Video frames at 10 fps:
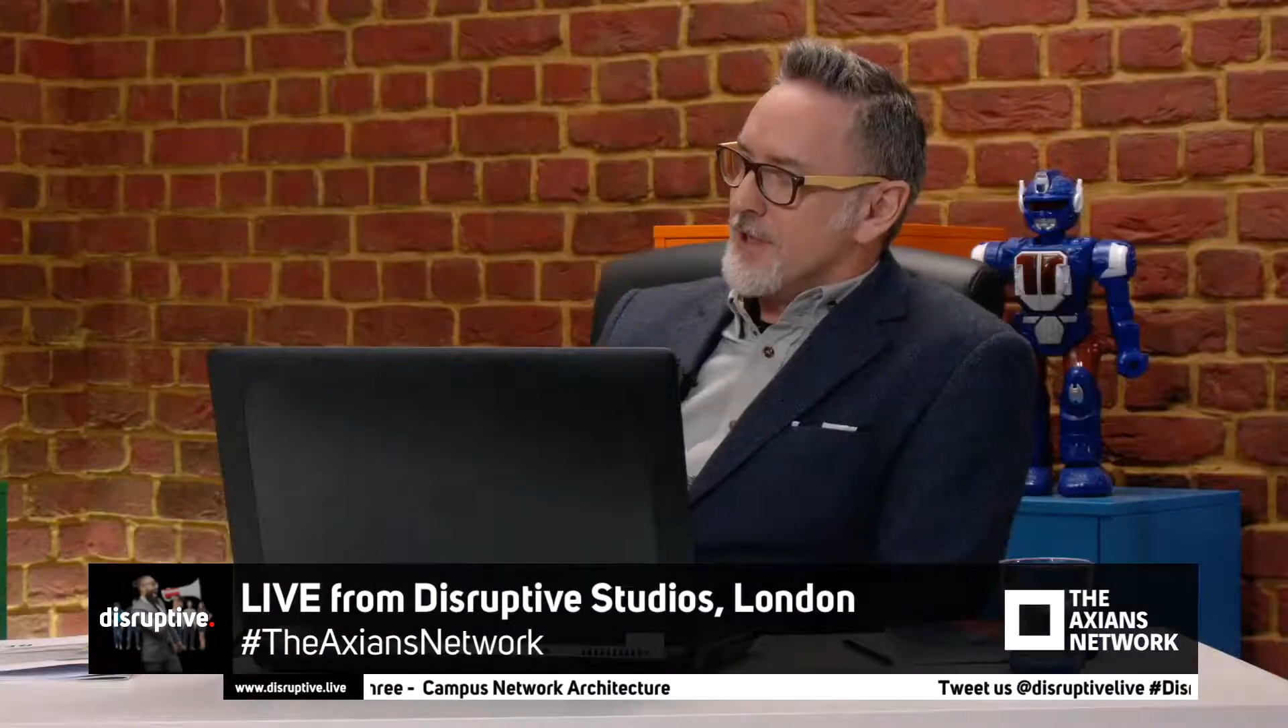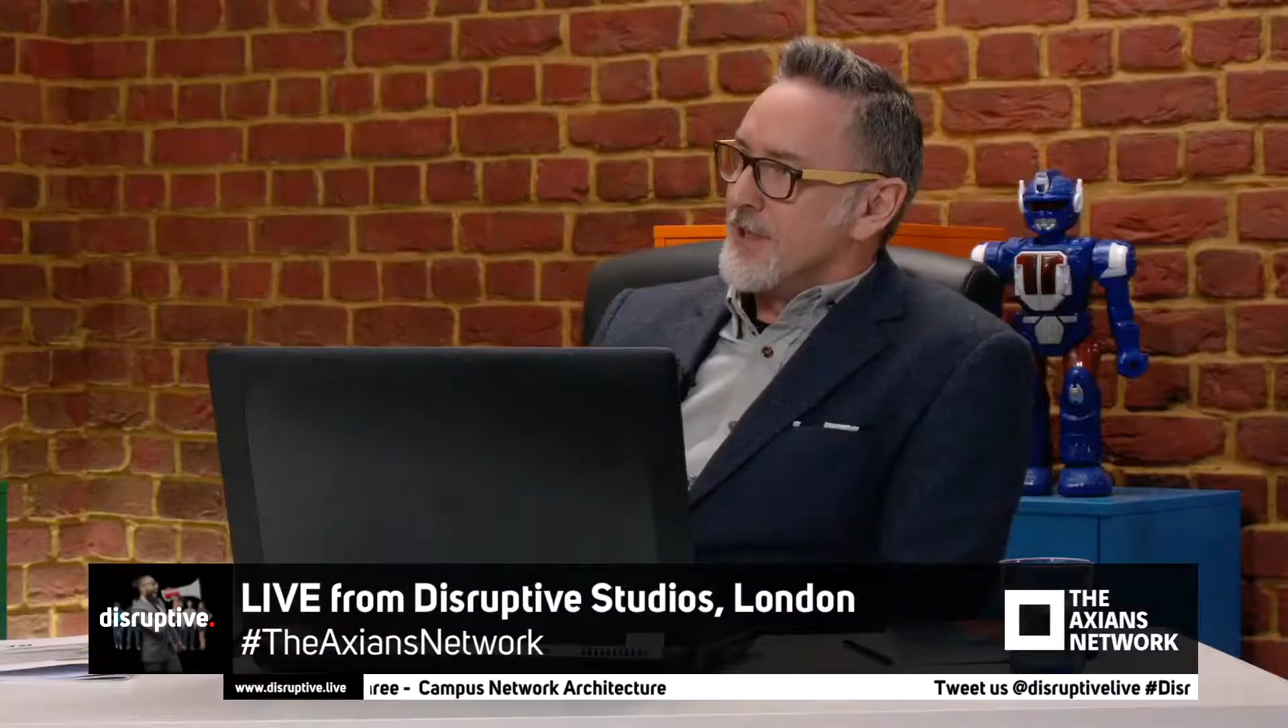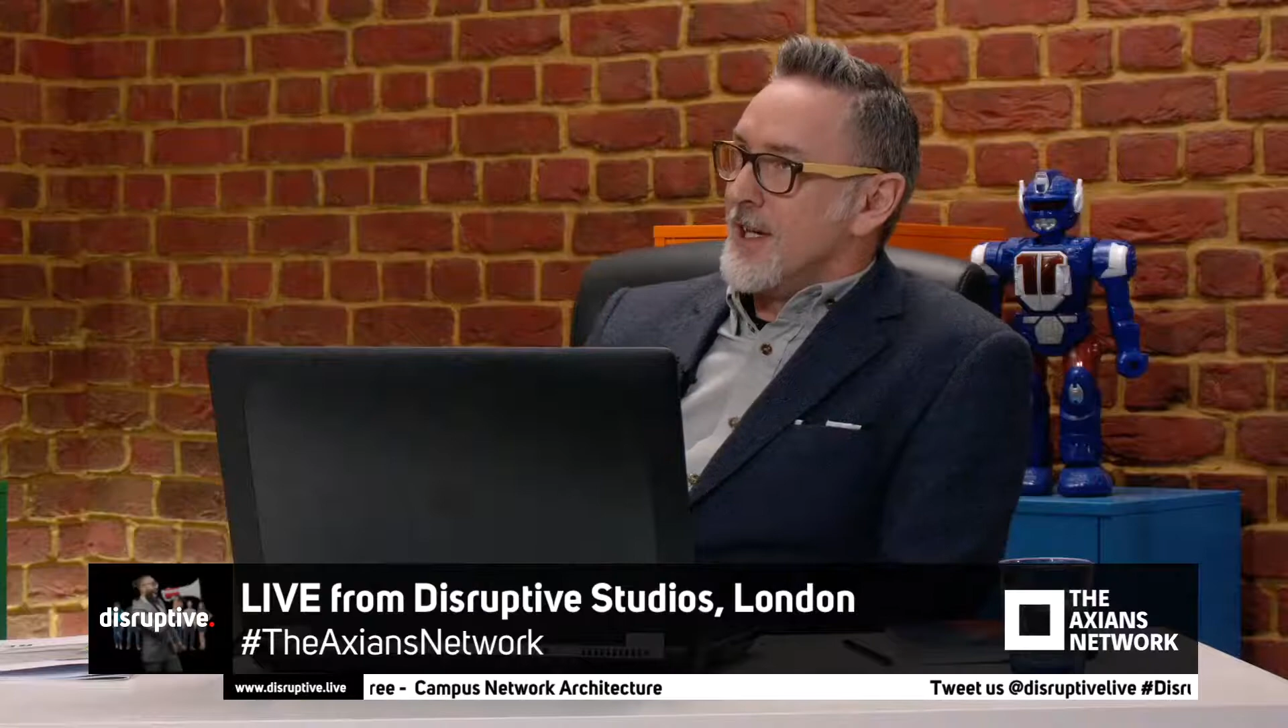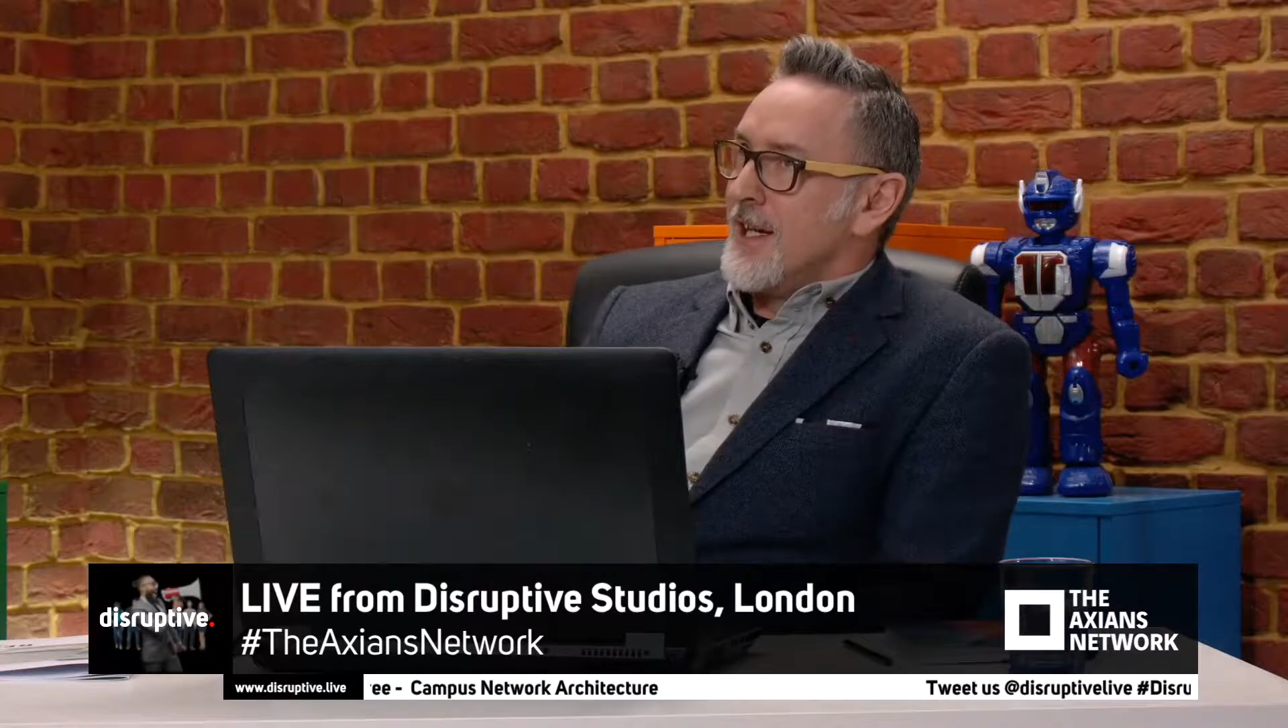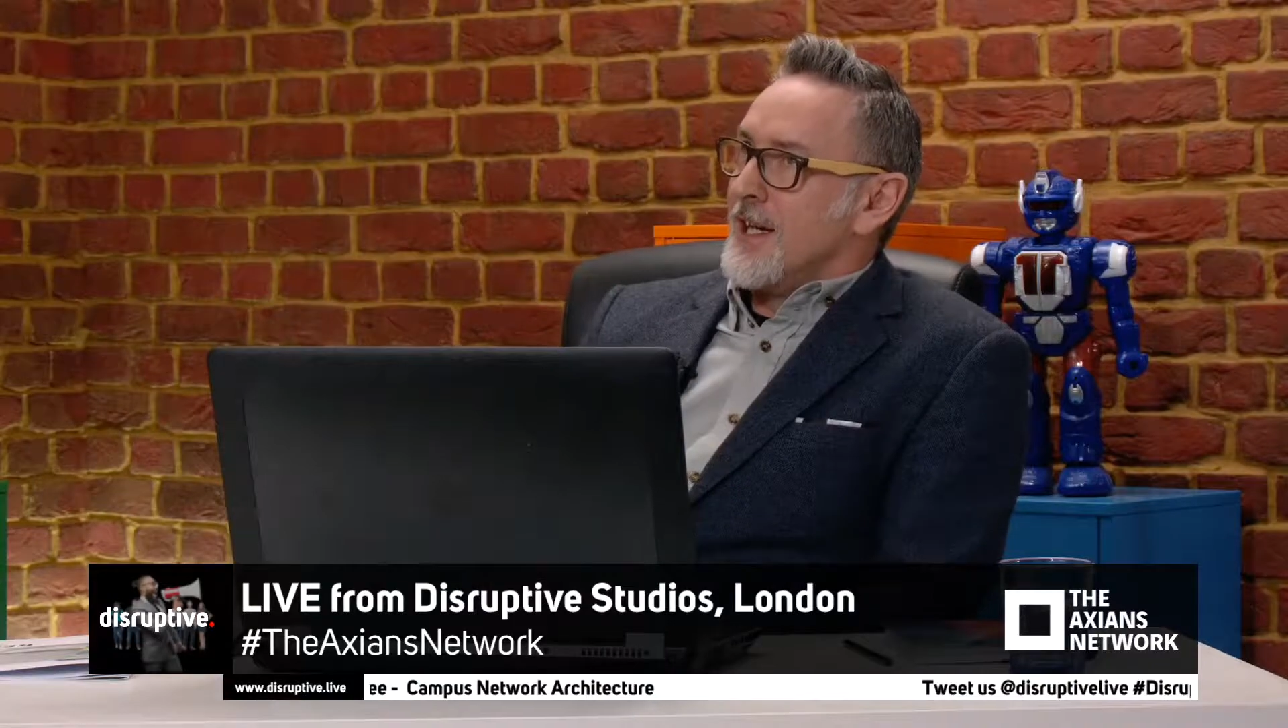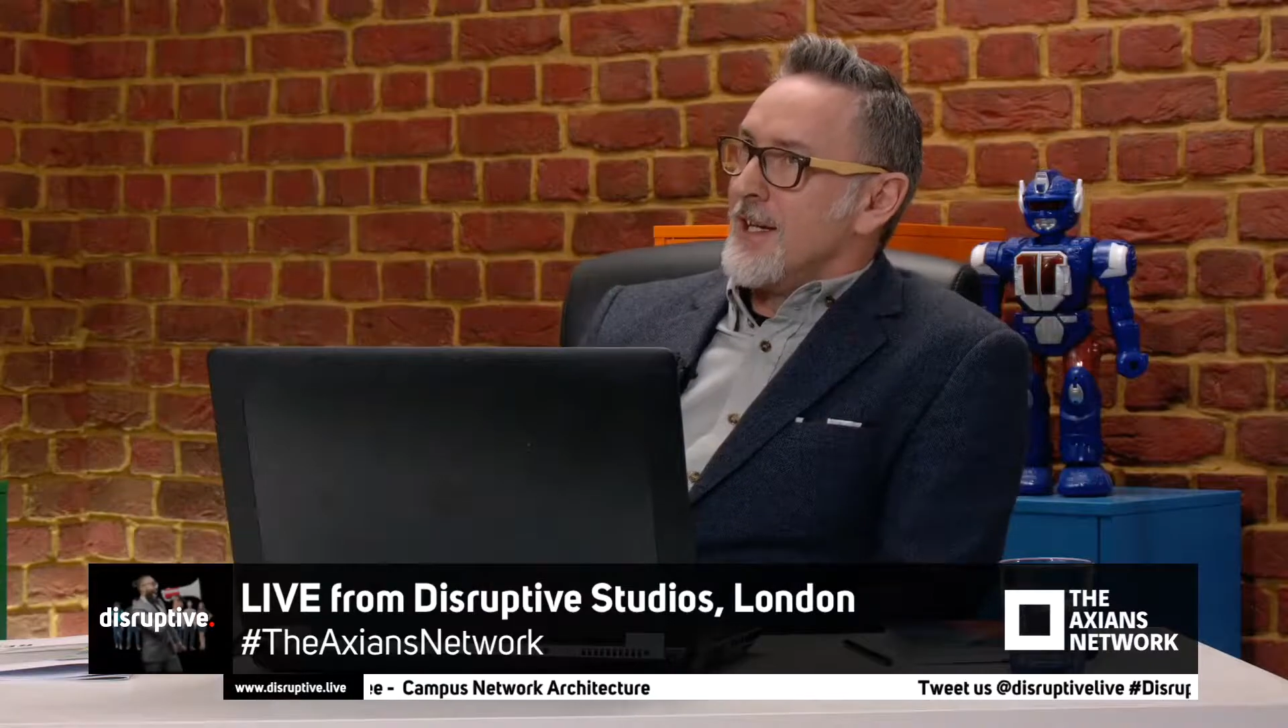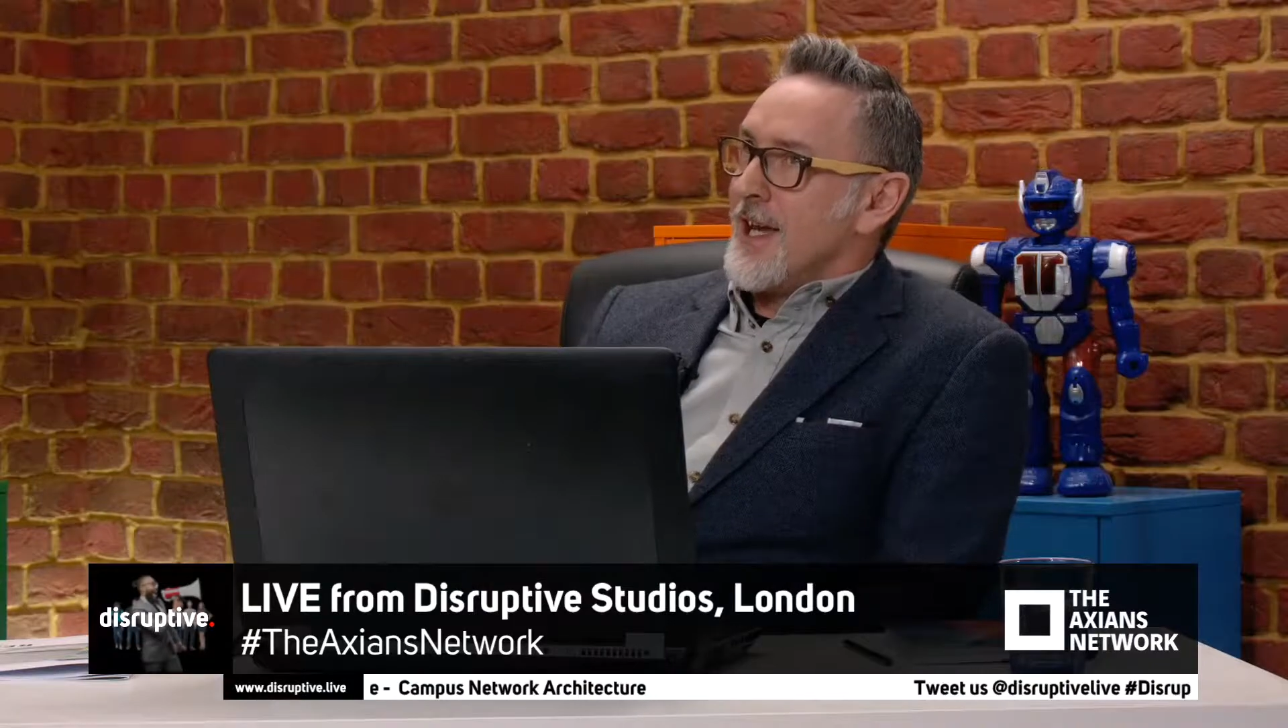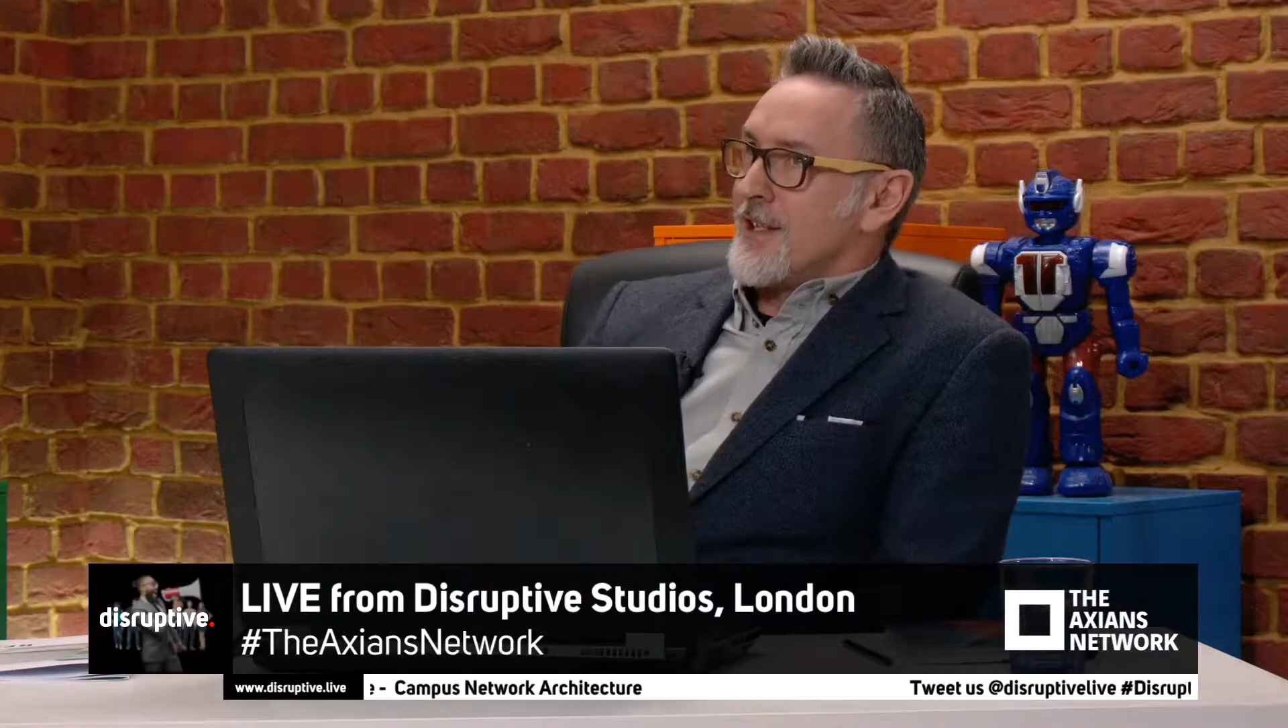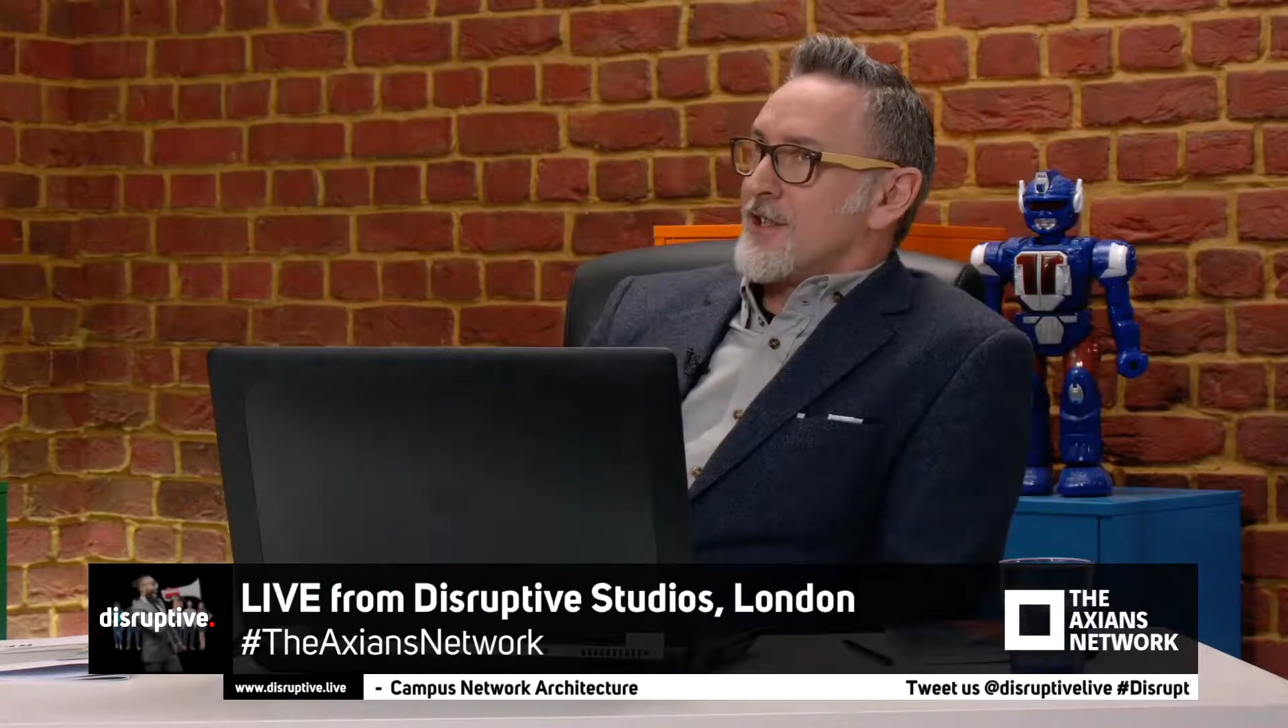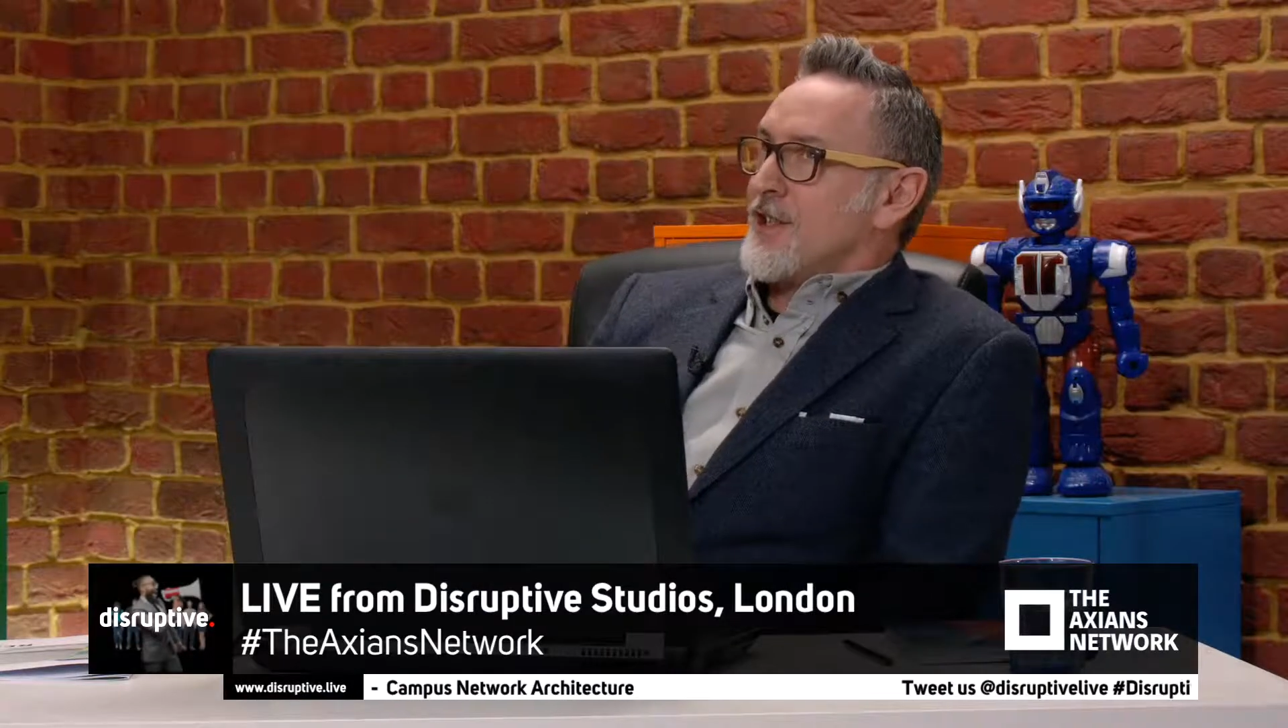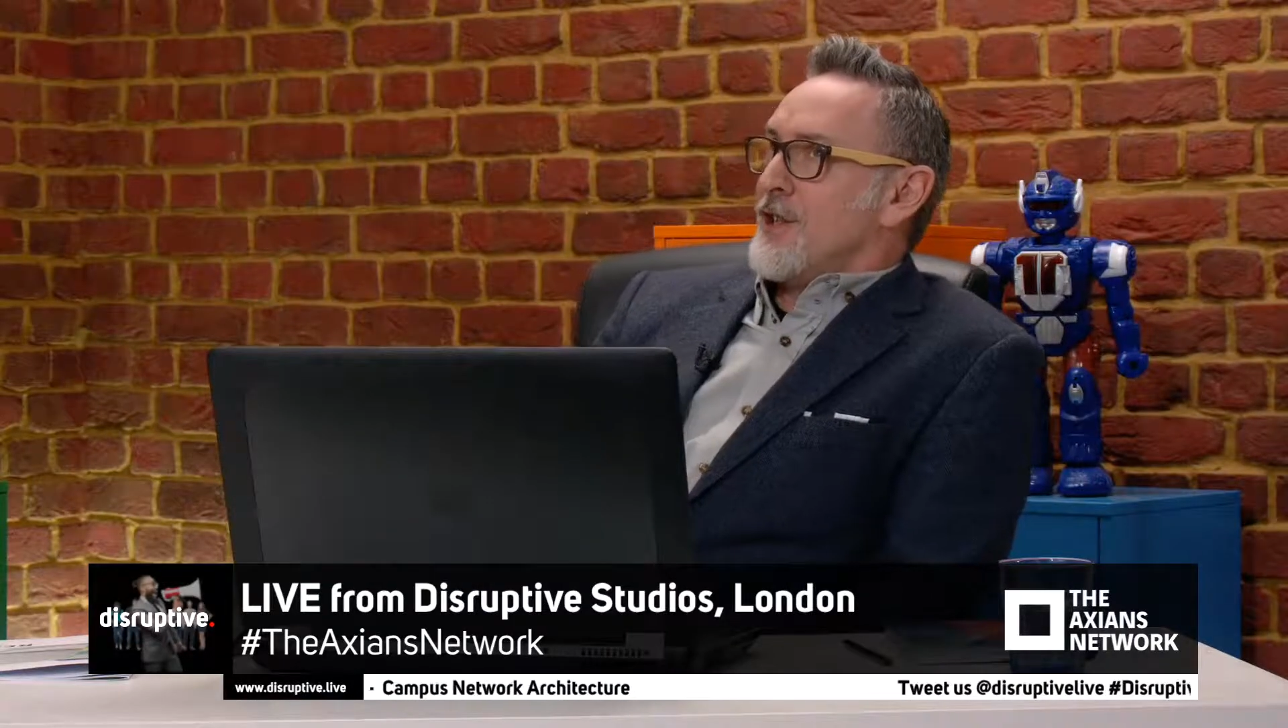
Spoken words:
And Exeter